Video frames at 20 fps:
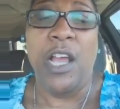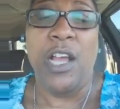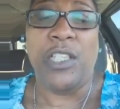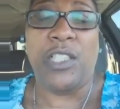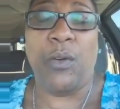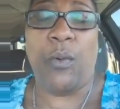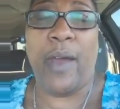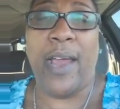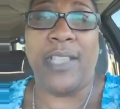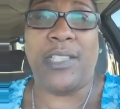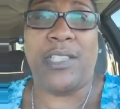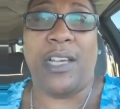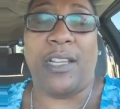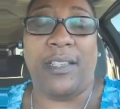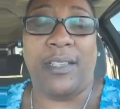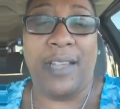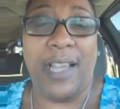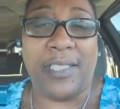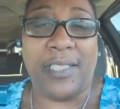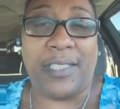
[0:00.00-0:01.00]
So we are to
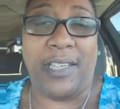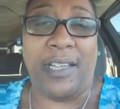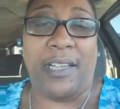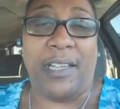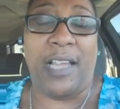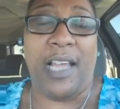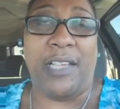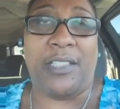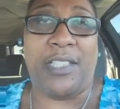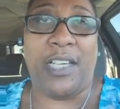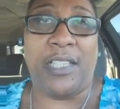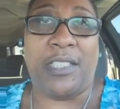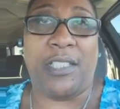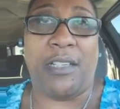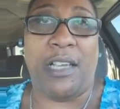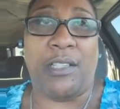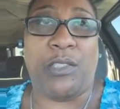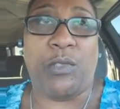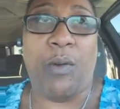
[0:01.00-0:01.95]
listen just